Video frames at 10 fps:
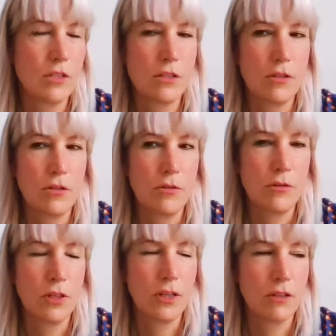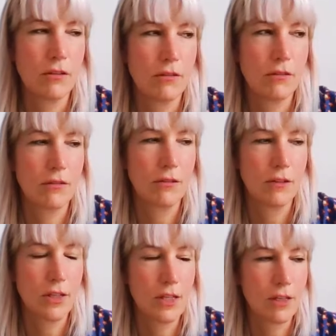continue like
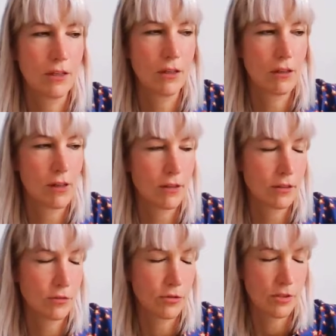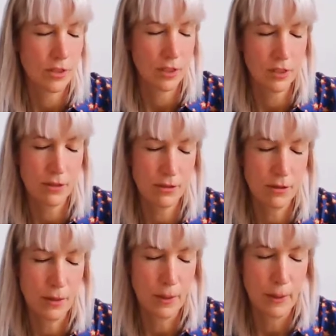looking at the collective for a second.